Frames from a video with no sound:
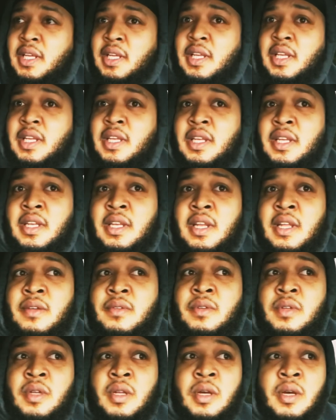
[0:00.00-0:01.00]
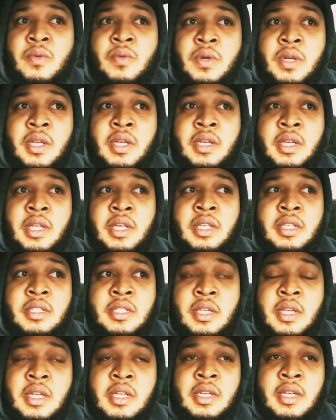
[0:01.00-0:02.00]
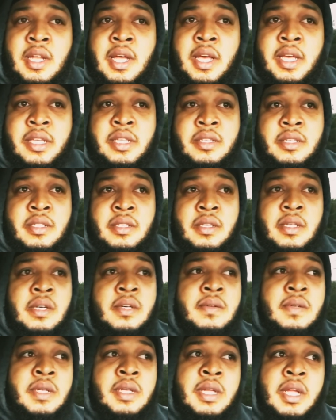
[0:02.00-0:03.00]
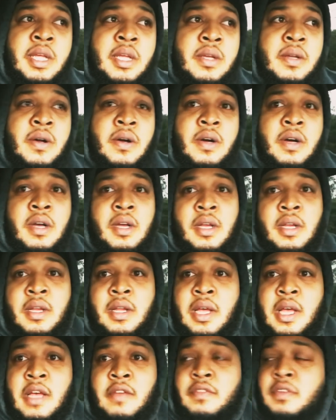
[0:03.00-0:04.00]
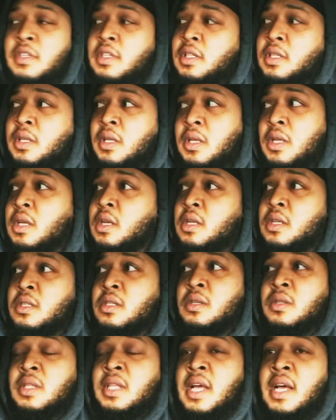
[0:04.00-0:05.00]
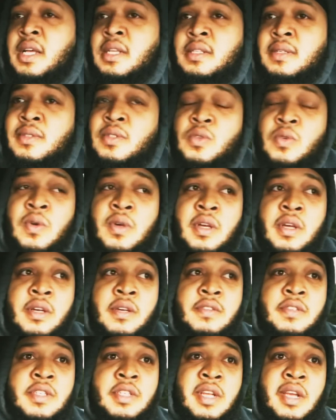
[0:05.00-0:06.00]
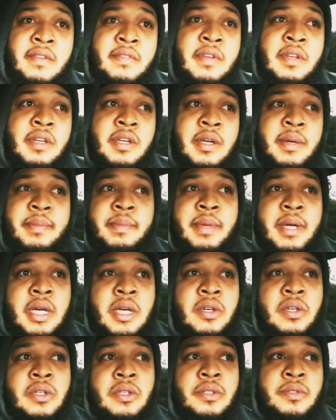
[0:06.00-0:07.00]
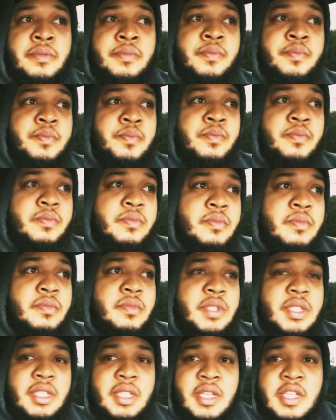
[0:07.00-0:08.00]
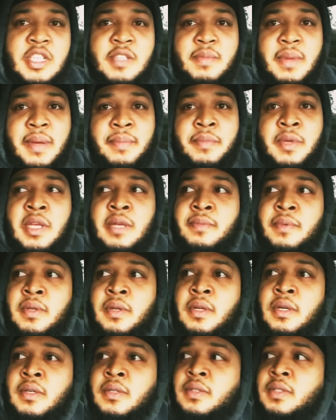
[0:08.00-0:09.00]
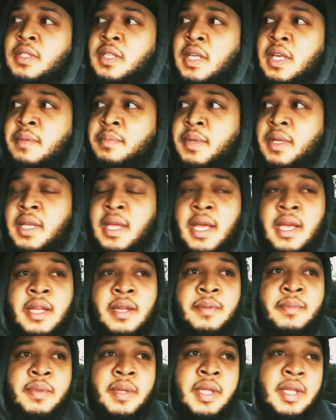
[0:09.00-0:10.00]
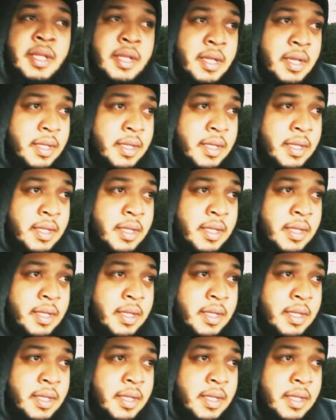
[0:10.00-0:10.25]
And I, you know, I want a decent, a nice, up to date car. I have a 2012 Chevy Camaro. It's my baby though. It'll get me A to B.